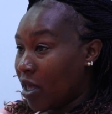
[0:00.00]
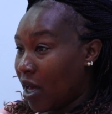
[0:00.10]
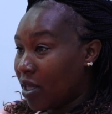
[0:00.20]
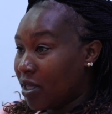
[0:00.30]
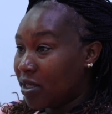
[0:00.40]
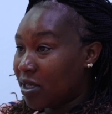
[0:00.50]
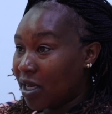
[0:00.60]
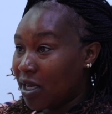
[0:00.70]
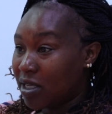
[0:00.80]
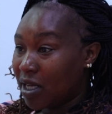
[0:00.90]
Yeah, they
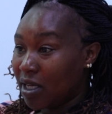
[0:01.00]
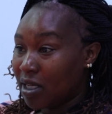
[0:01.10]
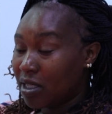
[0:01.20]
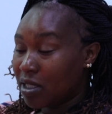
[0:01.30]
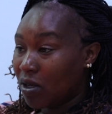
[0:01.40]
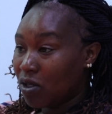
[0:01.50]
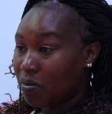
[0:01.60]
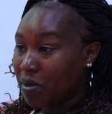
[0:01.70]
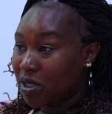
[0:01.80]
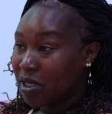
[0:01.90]
said it is going to
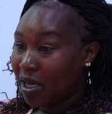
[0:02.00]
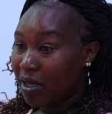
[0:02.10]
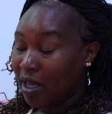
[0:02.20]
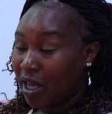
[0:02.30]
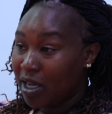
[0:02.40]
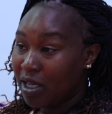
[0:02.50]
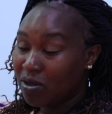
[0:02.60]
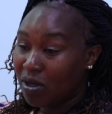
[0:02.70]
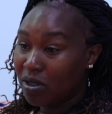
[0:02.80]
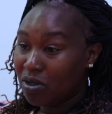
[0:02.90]
be a journey, and he's
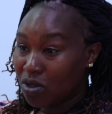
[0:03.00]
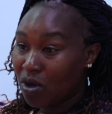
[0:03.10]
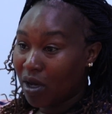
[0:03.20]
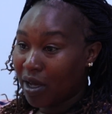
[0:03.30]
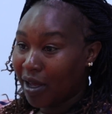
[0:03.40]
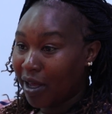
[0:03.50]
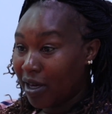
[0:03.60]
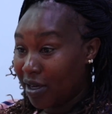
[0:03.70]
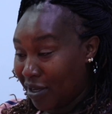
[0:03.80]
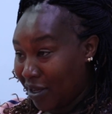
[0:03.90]
going to talk.
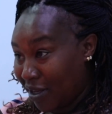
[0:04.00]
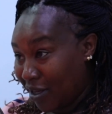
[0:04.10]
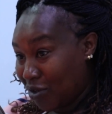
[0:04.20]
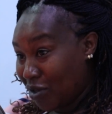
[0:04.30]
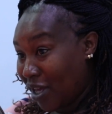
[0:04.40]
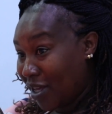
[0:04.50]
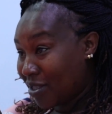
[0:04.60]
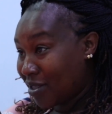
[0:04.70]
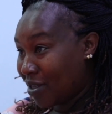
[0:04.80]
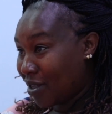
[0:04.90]
And today
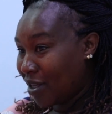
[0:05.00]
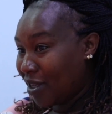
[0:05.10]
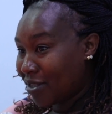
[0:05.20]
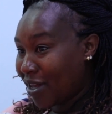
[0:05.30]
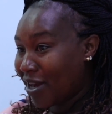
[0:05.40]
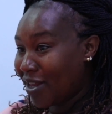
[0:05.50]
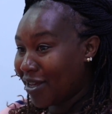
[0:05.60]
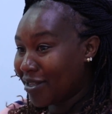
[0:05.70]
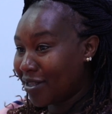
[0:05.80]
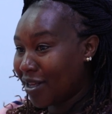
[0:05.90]
he's 9
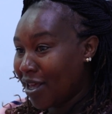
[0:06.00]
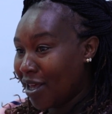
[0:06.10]
years.